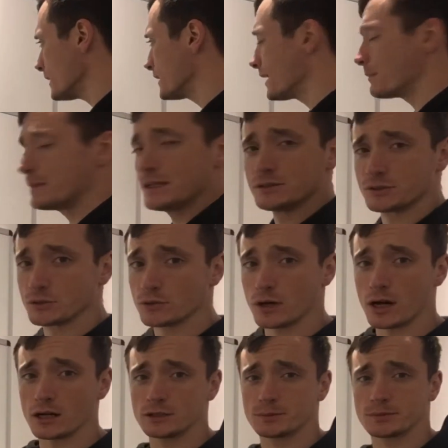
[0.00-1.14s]
That means your
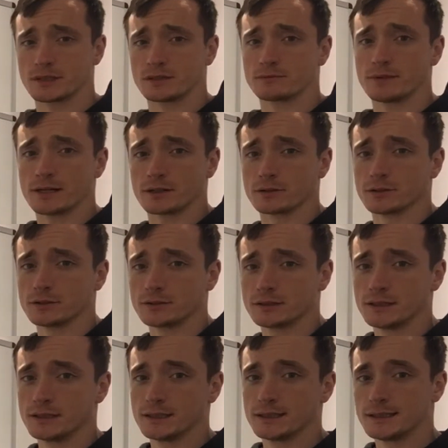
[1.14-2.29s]
100% record
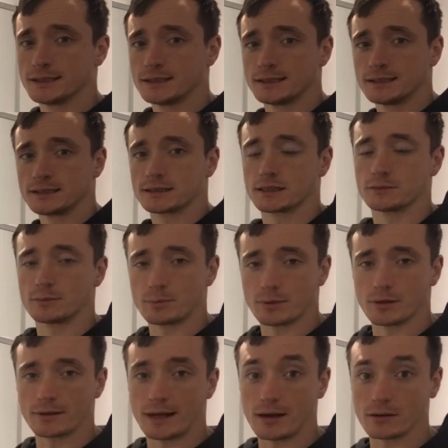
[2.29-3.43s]
is going to be
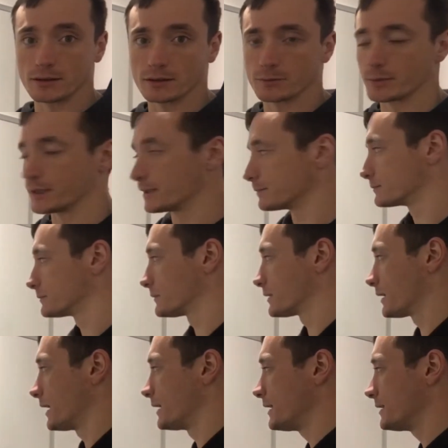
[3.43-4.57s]
blown out a little bit.
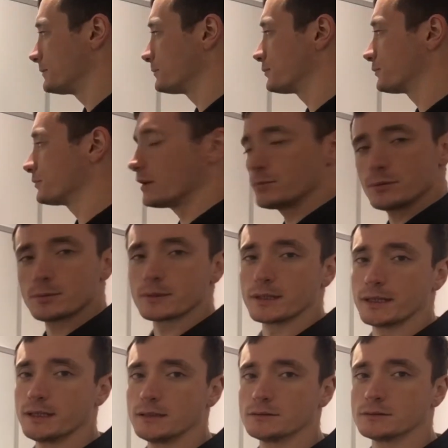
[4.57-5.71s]
And then
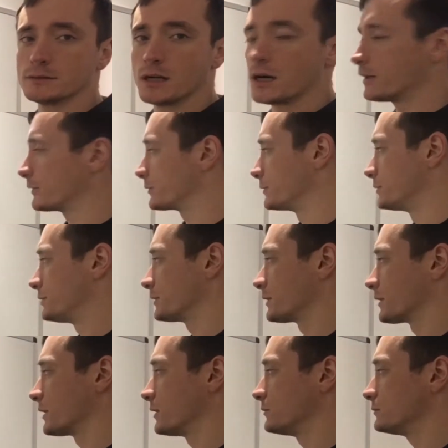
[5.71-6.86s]
probably afterwards you're
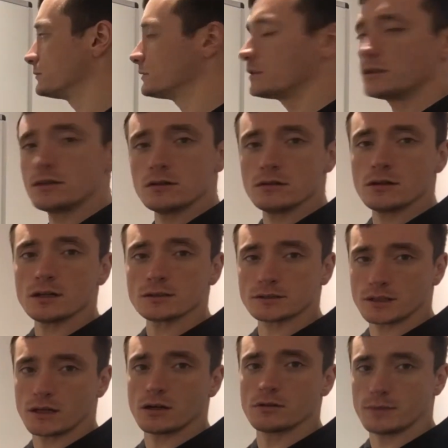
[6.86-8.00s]
going to go, whoa, I'll
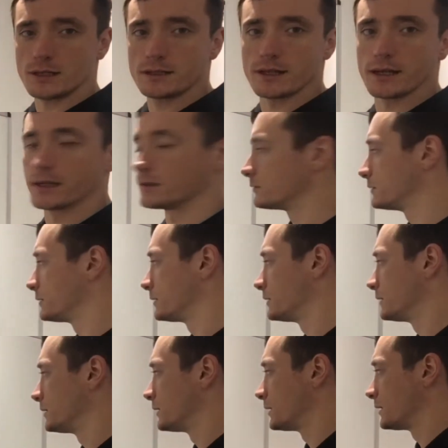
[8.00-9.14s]
start on Monday.
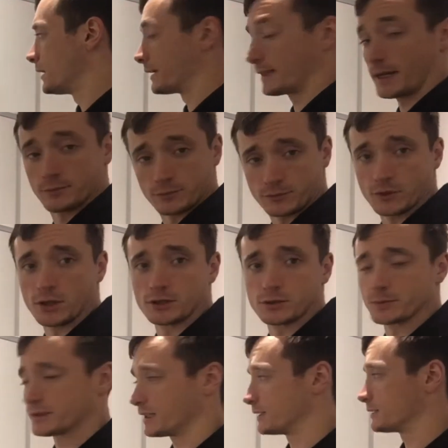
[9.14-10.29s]
Again with your
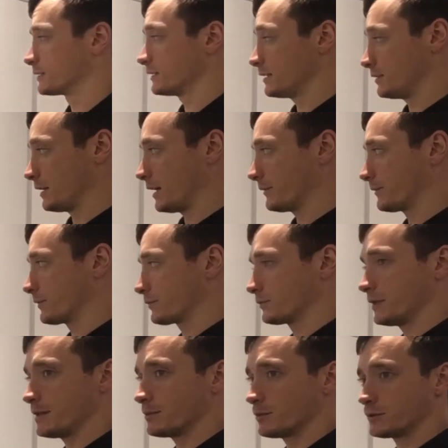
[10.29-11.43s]
100%. So then you have
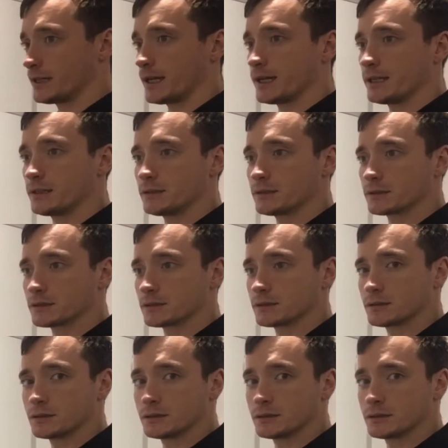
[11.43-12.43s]
3 more days